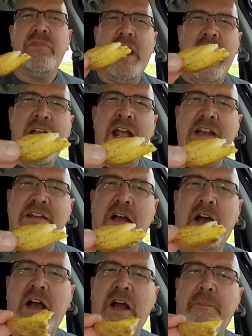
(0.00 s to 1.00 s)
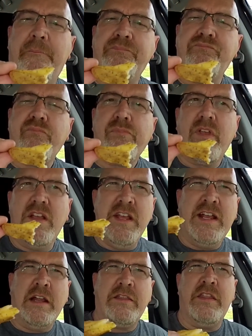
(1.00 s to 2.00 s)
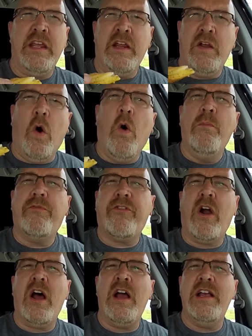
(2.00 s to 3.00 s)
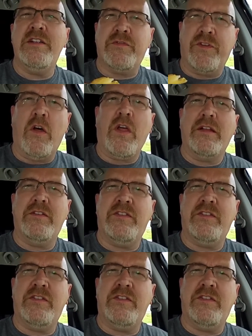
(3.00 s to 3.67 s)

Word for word: and uh, you get the home fries with all that